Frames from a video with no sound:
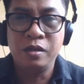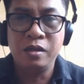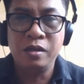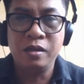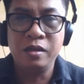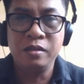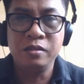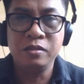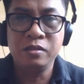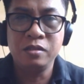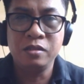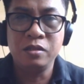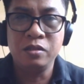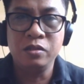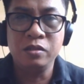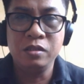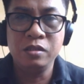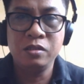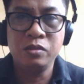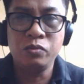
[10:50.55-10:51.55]
understand
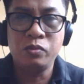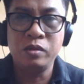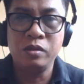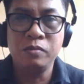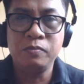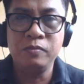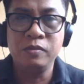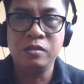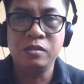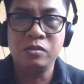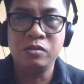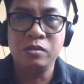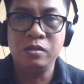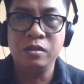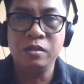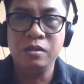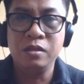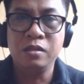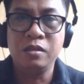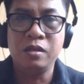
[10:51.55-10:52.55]
this one of the story
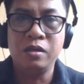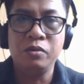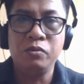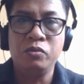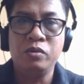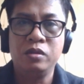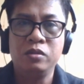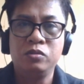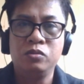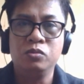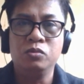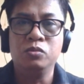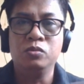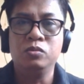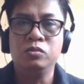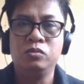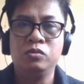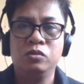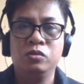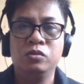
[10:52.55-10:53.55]
that I want
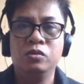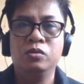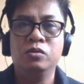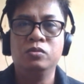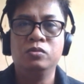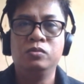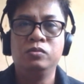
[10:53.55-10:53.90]
to know,